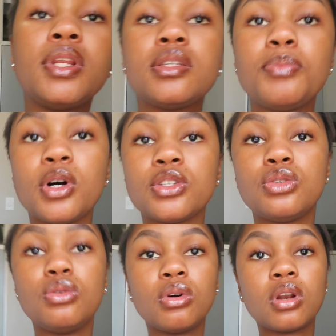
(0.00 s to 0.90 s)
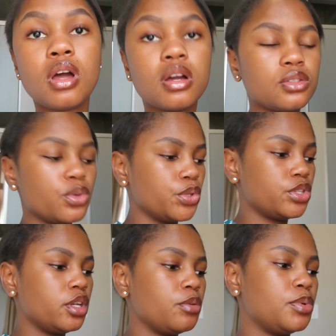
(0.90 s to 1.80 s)
minutes past 2 o'clock, so the
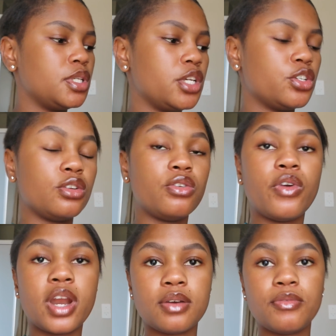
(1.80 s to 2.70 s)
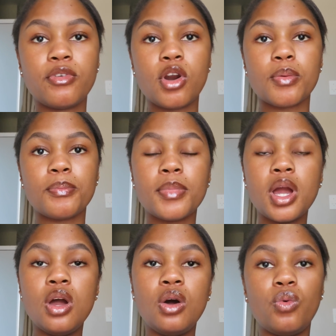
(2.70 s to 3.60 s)
therapy session ran from
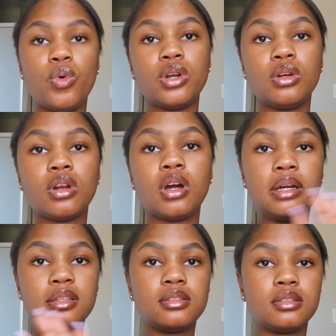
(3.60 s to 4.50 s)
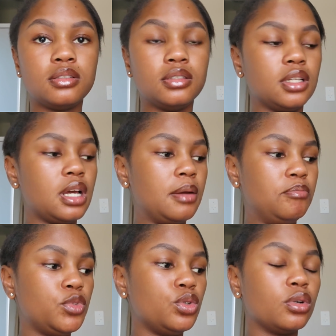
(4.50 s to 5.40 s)
1 o'clock till
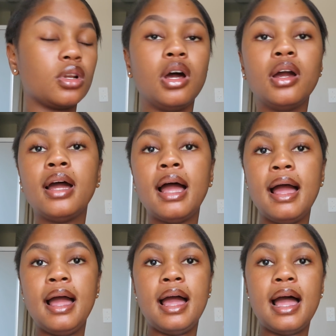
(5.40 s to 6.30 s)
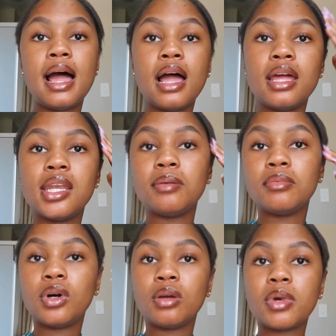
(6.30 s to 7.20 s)
2 o'clock, and
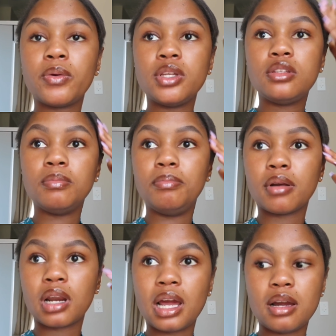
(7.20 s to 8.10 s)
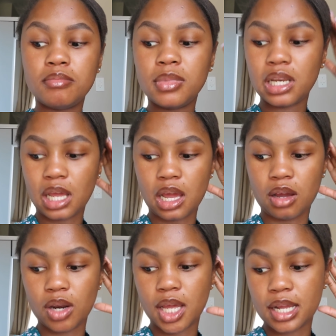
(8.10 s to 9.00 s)
I'm on my way to Bram
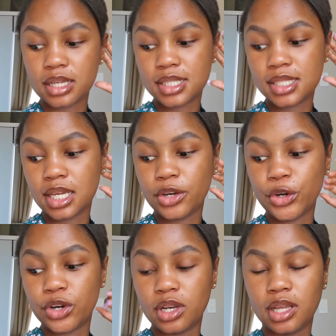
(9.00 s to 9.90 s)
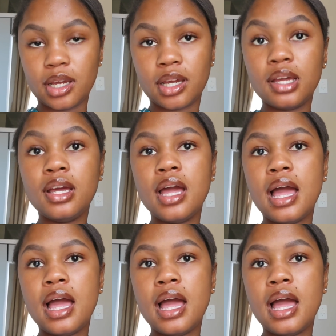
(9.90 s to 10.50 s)
now. Like I said earlier,